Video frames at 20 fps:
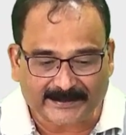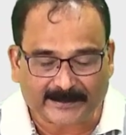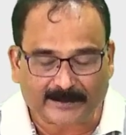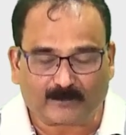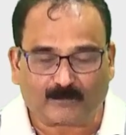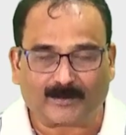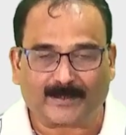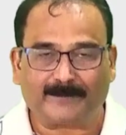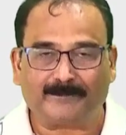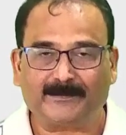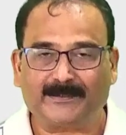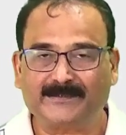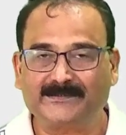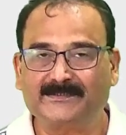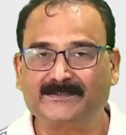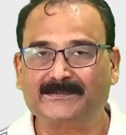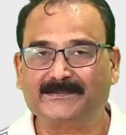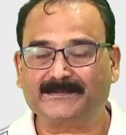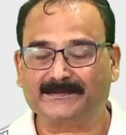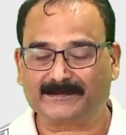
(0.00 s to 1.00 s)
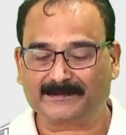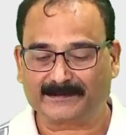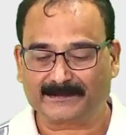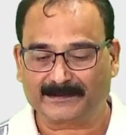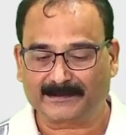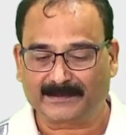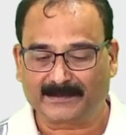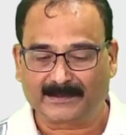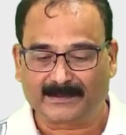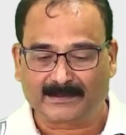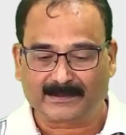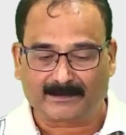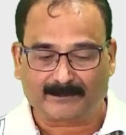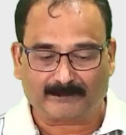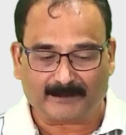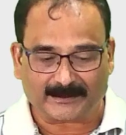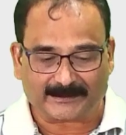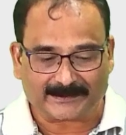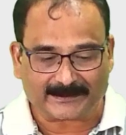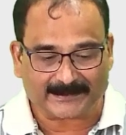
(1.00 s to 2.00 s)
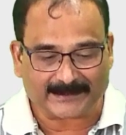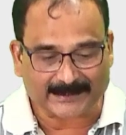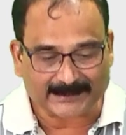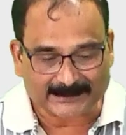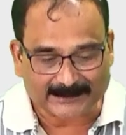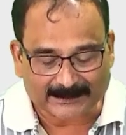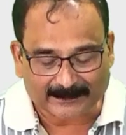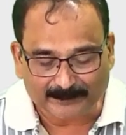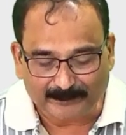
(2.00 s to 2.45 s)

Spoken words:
requirements by the guest.